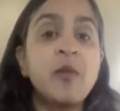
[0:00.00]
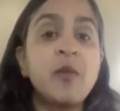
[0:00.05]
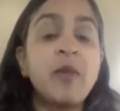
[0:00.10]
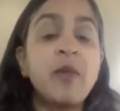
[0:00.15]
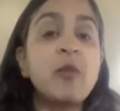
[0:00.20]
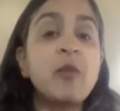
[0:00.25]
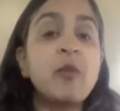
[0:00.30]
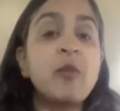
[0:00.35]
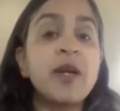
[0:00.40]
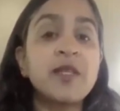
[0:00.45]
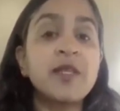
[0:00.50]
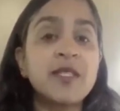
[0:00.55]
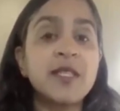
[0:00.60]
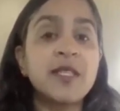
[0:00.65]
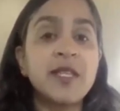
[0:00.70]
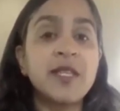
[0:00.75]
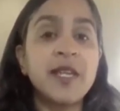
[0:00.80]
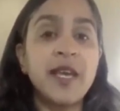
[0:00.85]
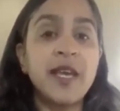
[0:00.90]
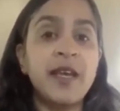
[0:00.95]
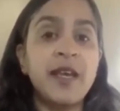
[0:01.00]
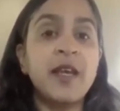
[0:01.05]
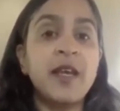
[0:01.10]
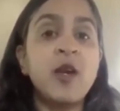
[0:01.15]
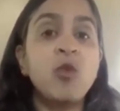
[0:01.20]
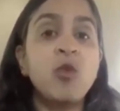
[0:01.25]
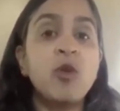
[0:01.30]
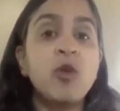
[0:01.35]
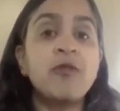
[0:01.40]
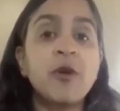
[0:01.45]
My remarks today
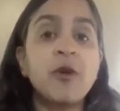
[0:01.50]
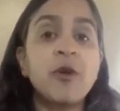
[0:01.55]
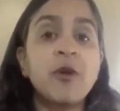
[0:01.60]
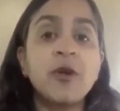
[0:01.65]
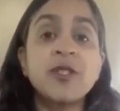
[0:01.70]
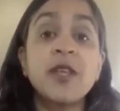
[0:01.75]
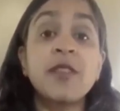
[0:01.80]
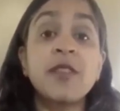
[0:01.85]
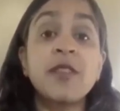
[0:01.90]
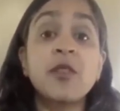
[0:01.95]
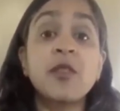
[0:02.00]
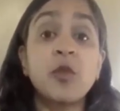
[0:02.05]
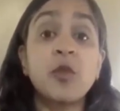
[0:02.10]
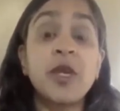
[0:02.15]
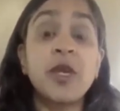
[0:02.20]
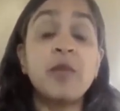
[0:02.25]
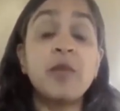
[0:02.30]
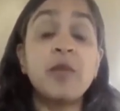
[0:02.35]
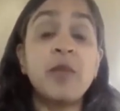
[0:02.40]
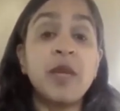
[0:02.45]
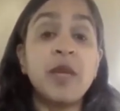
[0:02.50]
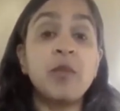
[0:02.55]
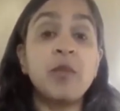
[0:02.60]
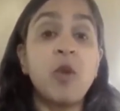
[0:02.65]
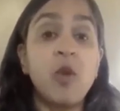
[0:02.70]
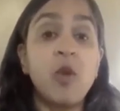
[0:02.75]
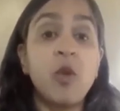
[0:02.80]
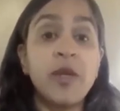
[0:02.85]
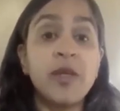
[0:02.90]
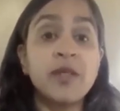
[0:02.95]
will focus on three main
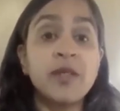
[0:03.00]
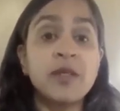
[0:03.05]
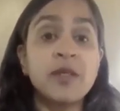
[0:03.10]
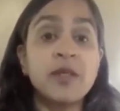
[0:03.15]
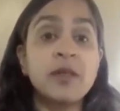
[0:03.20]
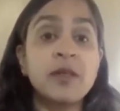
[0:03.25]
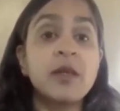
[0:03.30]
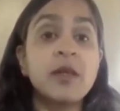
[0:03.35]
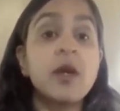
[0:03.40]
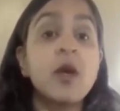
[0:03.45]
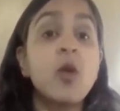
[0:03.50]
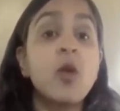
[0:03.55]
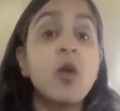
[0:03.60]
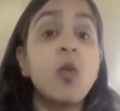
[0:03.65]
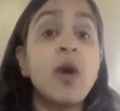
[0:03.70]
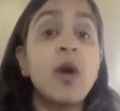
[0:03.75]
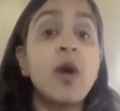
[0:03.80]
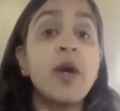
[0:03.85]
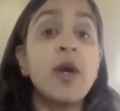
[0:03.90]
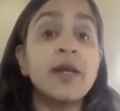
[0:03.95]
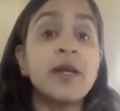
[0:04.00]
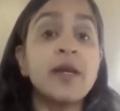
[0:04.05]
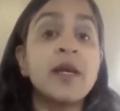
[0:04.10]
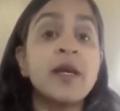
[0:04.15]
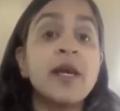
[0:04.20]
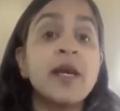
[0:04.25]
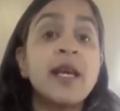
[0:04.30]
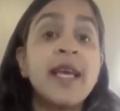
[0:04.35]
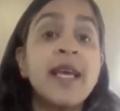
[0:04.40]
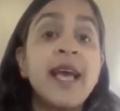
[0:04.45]
points. One,
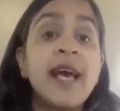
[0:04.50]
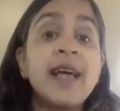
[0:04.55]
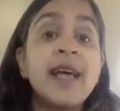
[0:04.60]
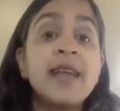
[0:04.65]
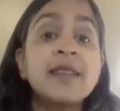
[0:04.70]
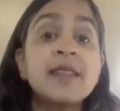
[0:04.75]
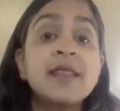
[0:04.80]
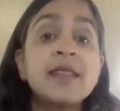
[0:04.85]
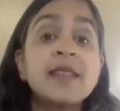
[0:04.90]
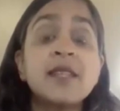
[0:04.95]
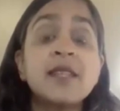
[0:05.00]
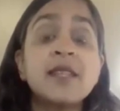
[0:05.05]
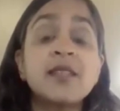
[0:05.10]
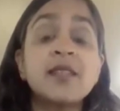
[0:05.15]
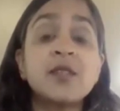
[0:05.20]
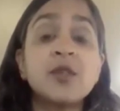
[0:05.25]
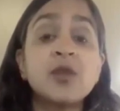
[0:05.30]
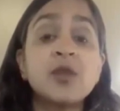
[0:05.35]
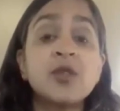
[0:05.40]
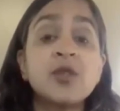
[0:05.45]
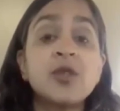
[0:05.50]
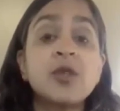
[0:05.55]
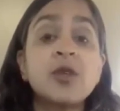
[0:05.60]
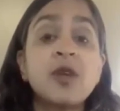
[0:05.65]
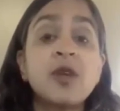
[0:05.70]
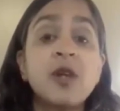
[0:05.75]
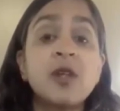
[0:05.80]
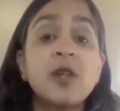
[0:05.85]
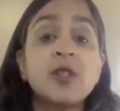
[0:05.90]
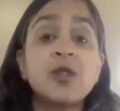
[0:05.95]
caste is a social,
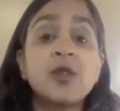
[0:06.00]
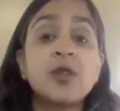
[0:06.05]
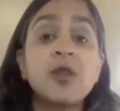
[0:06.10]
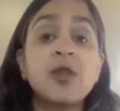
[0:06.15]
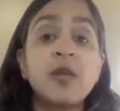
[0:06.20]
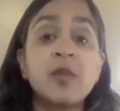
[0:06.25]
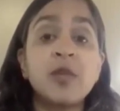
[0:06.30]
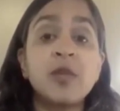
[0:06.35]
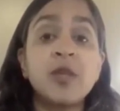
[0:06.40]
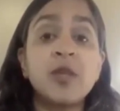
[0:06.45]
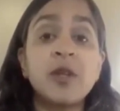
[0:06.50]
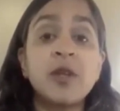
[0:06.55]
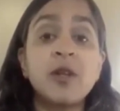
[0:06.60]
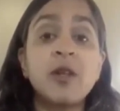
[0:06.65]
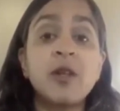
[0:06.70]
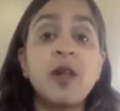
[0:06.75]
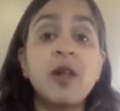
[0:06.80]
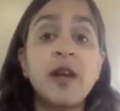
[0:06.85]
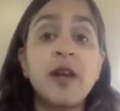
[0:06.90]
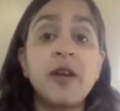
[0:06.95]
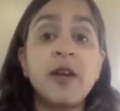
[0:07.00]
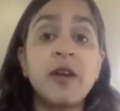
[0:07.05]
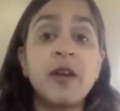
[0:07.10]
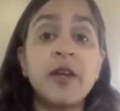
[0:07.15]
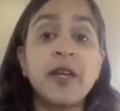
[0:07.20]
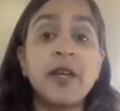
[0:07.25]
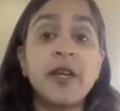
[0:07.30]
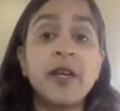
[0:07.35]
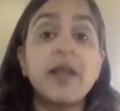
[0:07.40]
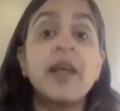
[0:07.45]
cultural, and political
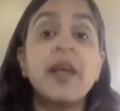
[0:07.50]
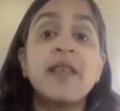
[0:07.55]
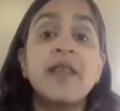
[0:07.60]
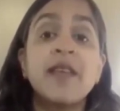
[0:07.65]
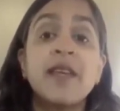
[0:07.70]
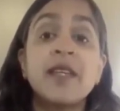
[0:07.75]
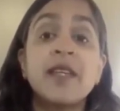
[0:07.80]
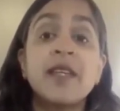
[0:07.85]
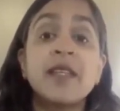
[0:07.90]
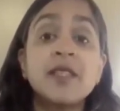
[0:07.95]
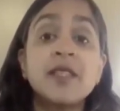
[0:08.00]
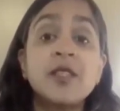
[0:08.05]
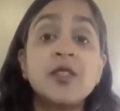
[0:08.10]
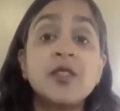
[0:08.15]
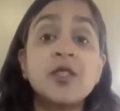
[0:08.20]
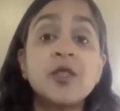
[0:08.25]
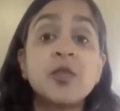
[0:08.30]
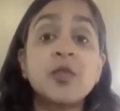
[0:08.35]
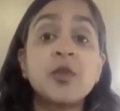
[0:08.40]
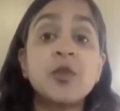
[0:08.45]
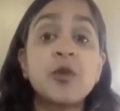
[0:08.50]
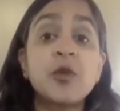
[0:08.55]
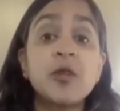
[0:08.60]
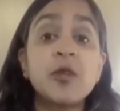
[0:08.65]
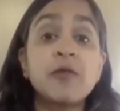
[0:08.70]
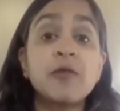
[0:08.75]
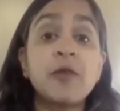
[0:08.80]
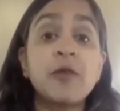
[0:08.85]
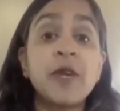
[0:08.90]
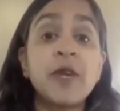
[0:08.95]
hierarchy that continues to
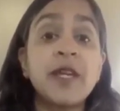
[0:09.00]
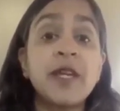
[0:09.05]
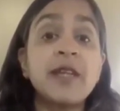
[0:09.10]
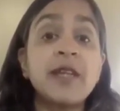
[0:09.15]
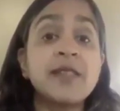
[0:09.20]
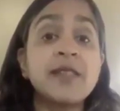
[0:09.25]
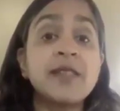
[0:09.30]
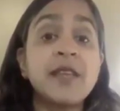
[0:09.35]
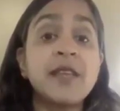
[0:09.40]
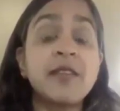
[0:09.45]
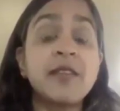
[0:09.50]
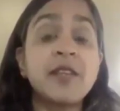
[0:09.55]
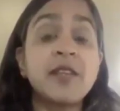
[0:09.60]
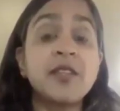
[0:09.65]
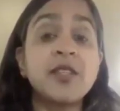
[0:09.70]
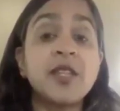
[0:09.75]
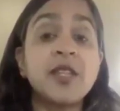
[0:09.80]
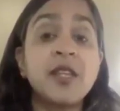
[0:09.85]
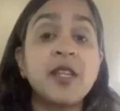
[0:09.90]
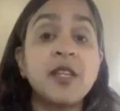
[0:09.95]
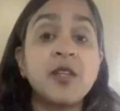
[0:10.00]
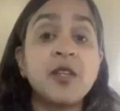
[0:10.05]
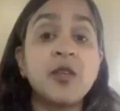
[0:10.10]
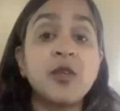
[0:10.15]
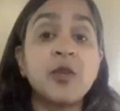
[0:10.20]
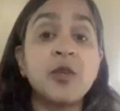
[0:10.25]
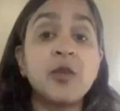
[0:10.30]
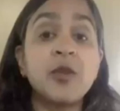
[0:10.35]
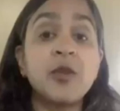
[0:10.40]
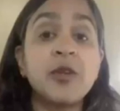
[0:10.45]
proliferate in South Asian and Hindu
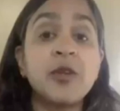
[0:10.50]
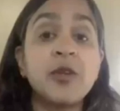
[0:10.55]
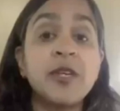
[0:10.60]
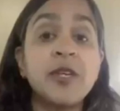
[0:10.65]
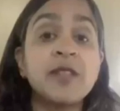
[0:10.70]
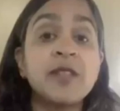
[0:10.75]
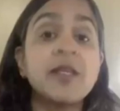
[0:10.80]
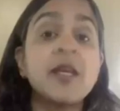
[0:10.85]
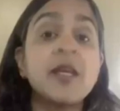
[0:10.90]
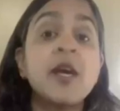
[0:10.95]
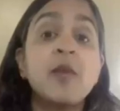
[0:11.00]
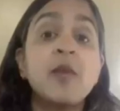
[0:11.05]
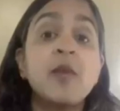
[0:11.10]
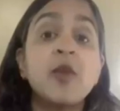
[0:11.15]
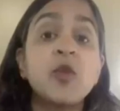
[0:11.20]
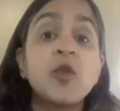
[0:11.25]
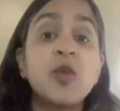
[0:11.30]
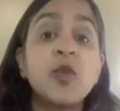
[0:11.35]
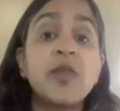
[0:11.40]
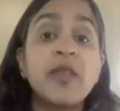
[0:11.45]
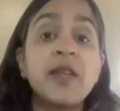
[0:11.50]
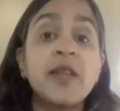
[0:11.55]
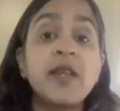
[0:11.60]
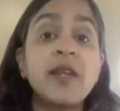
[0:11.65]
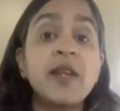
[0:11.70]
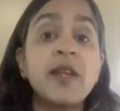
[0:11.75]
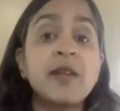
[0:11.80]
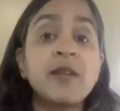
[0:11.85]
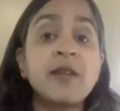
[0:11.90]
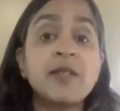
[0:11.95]
communities both within
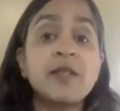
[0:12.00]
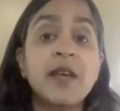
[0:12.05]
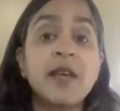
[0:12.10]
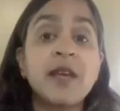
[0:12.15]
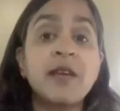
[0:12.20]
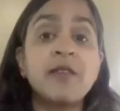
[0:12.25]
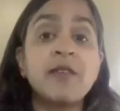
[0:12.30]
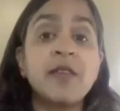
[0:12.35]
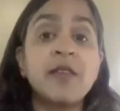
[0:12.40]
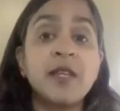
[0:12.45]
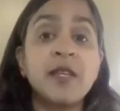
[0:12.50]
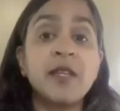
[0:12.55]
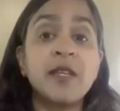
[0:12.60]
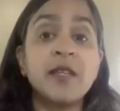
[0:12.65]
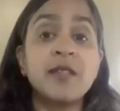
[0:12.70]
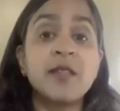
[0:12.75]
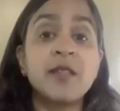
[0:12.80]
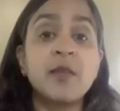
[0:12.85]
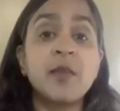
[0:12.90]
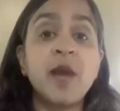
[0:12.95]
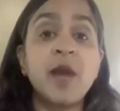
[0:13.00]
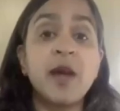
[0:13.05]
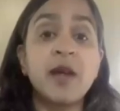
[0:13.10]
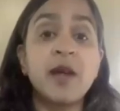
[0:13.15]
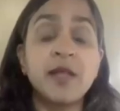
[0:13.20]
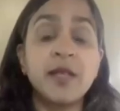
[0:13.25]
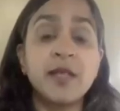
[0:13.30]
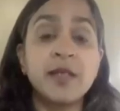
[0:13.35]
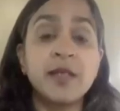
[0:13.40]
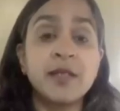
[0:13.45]
and outside of the Indian
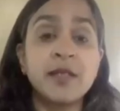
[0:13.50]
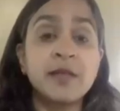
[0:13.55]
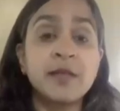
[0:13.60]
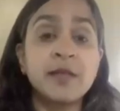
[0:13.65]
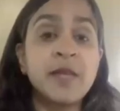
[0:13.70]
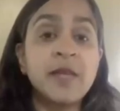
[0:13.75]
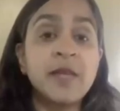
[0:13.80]
subcontinent.